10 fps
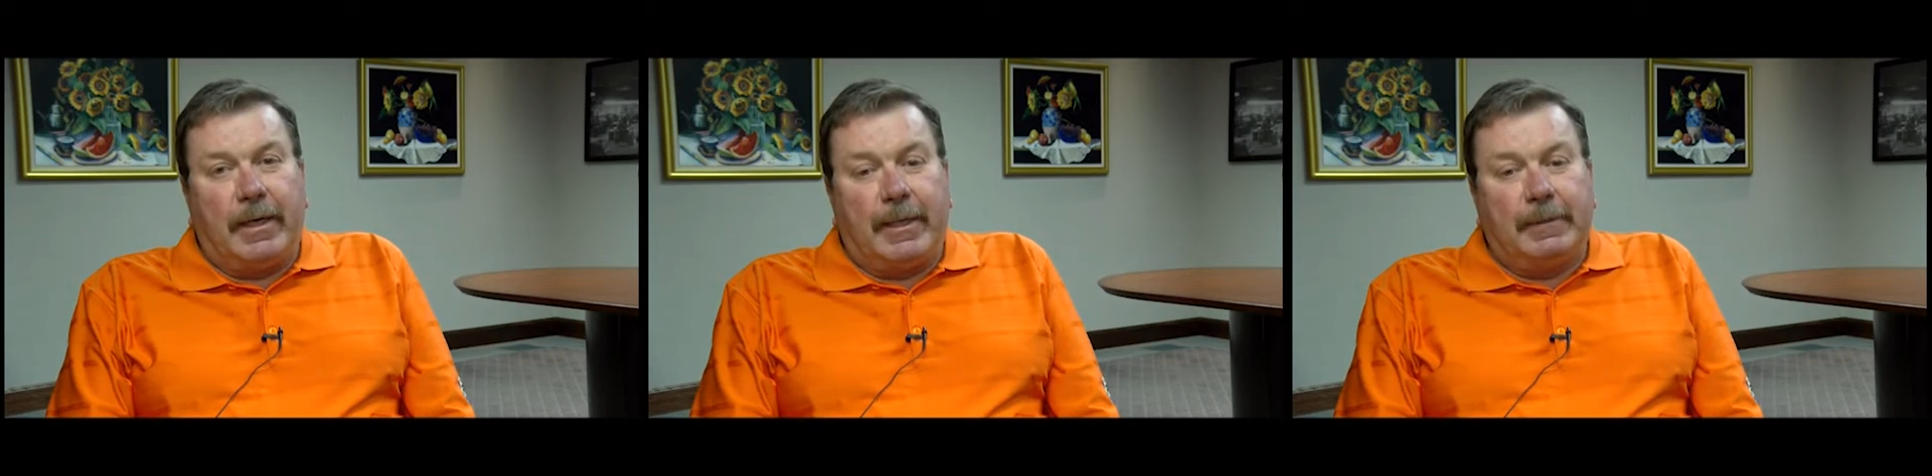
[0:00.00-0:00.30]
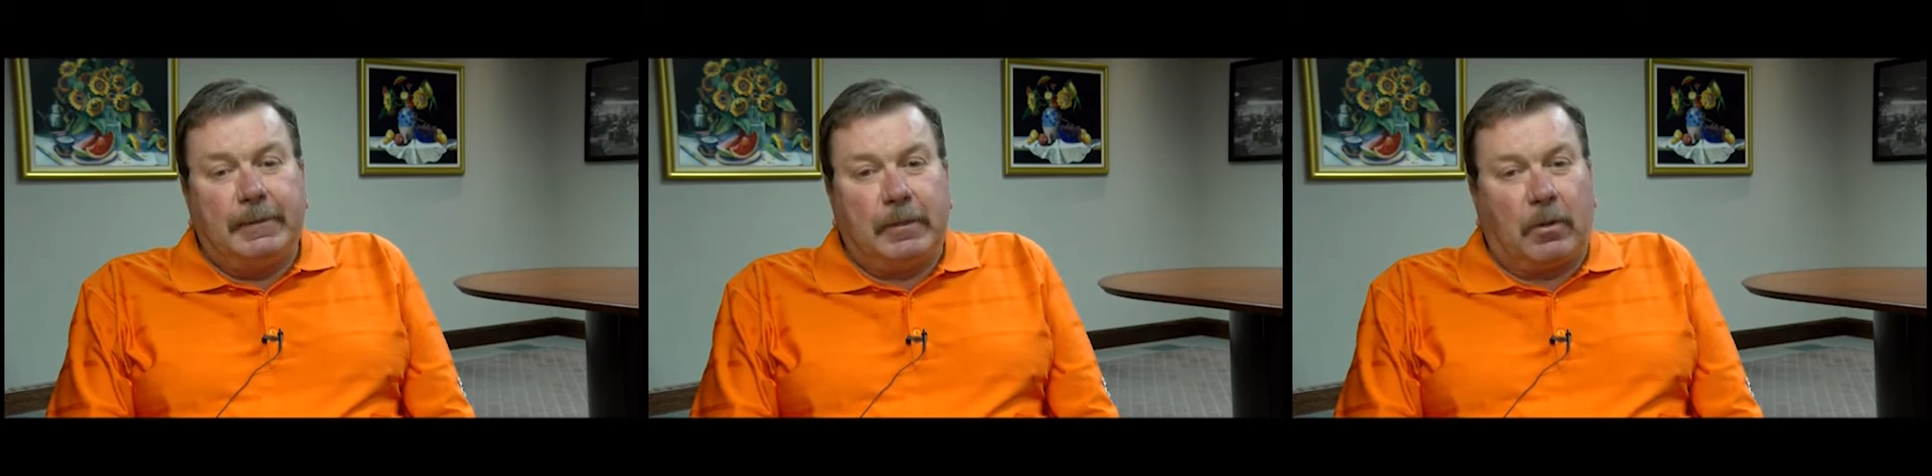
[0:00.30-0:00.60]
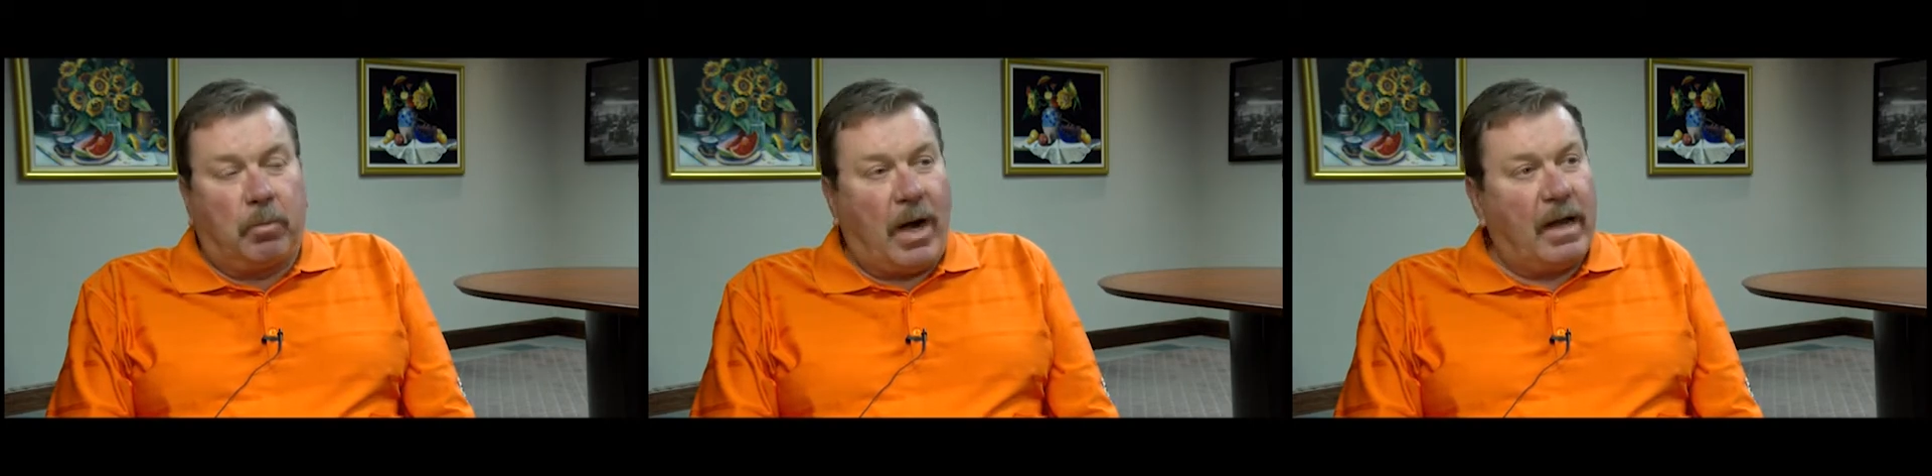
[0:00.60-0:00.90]
are
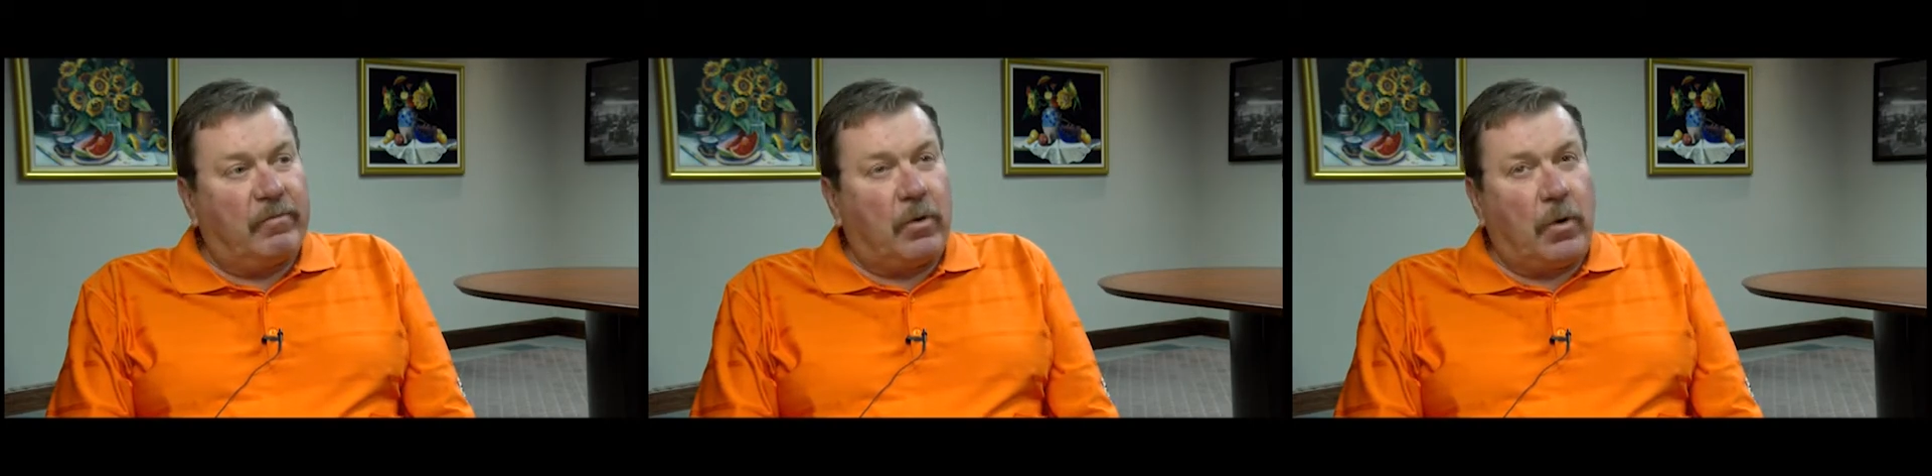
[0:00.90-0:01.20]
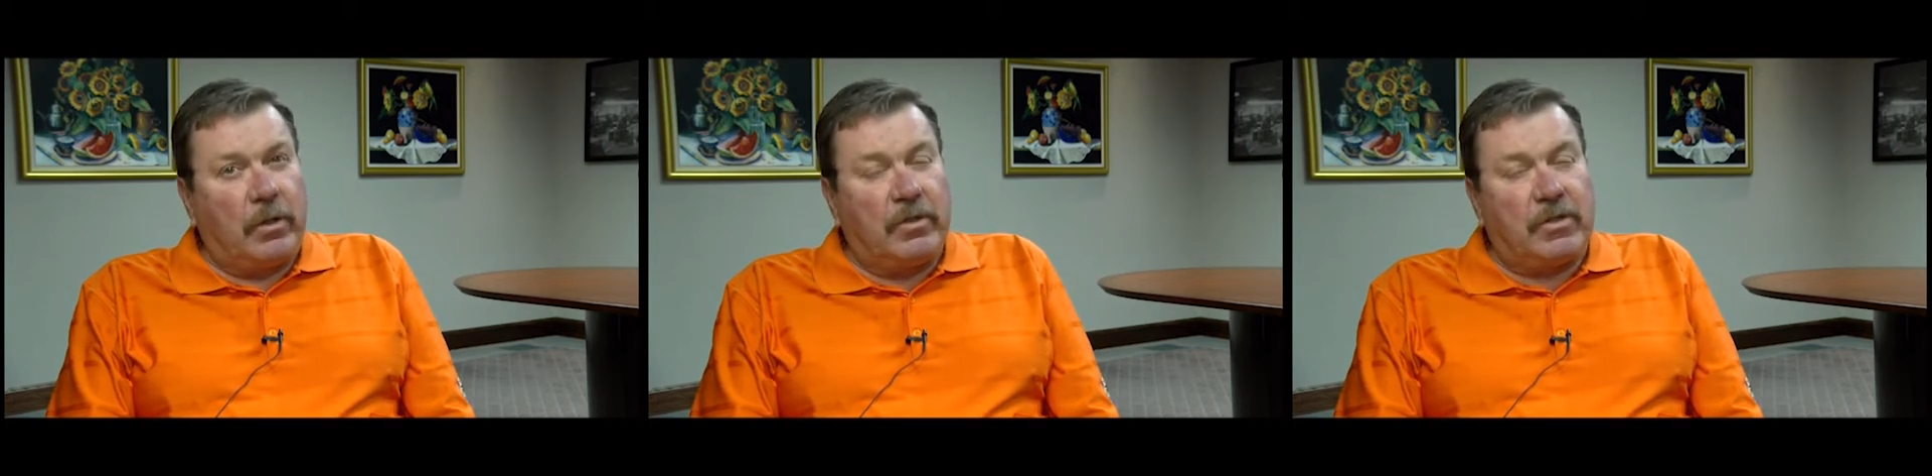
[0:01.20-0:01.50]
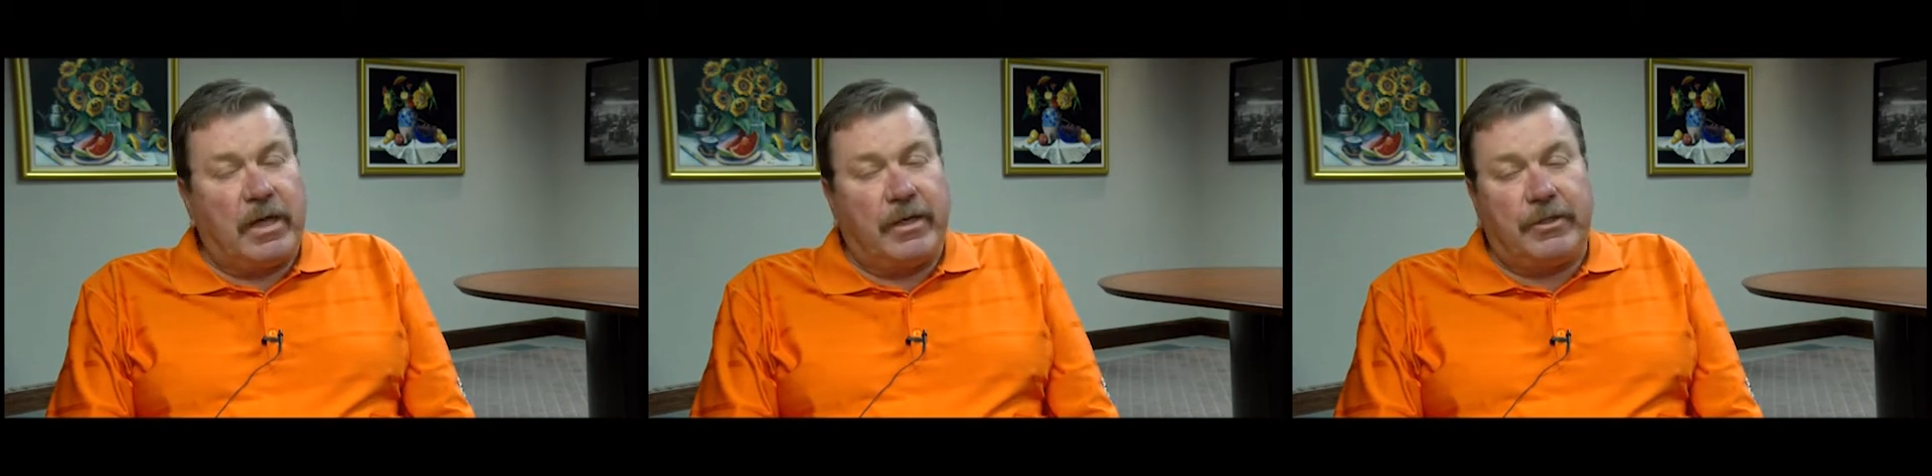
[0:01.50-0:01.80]
proud of our
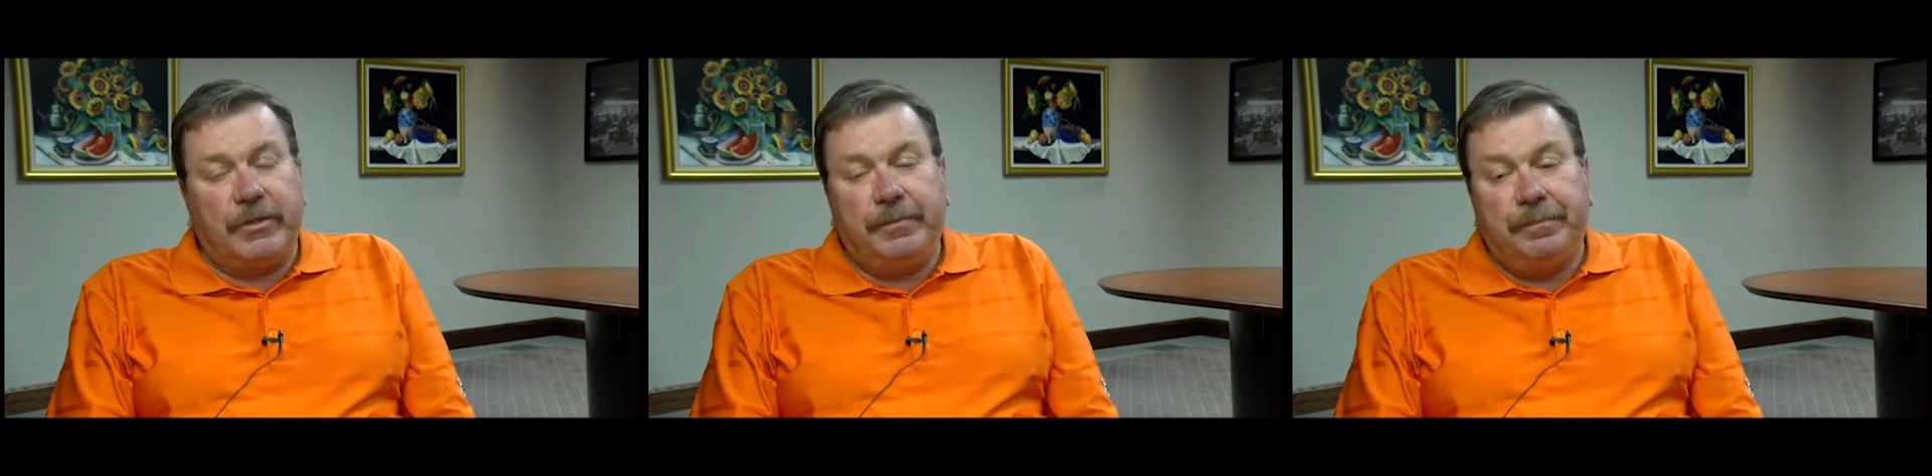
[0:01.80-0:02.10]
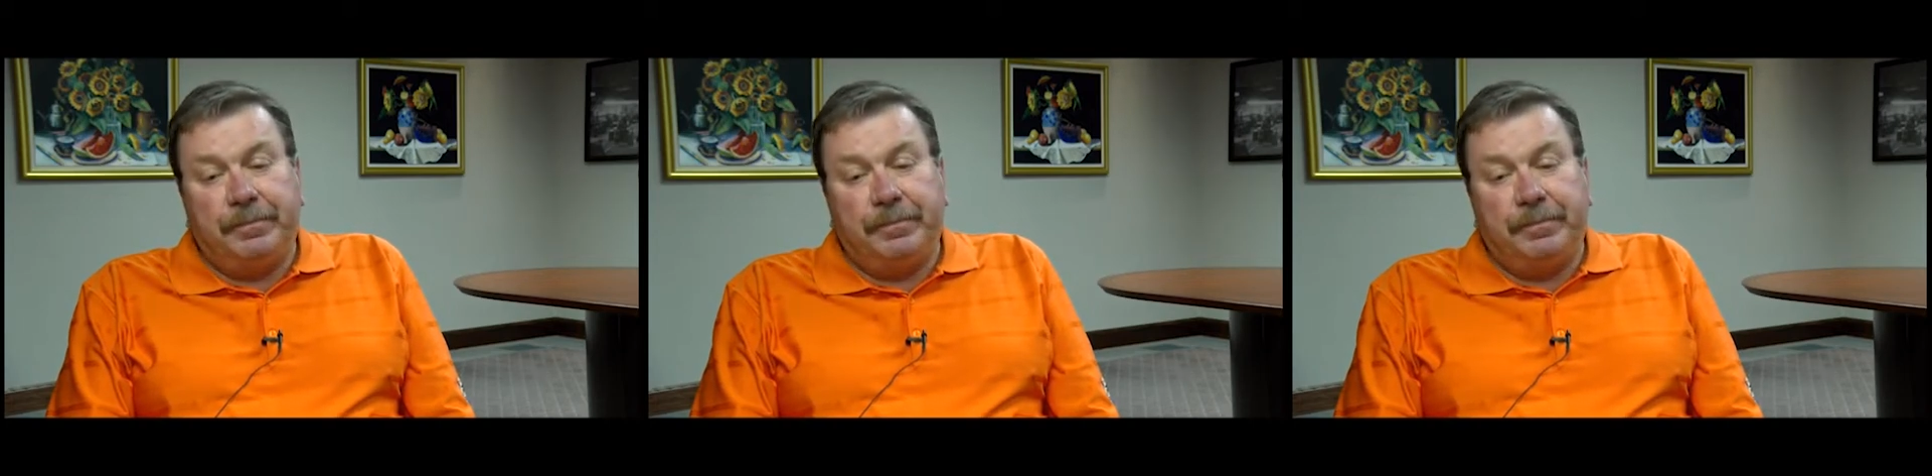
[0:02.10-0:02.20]
organization.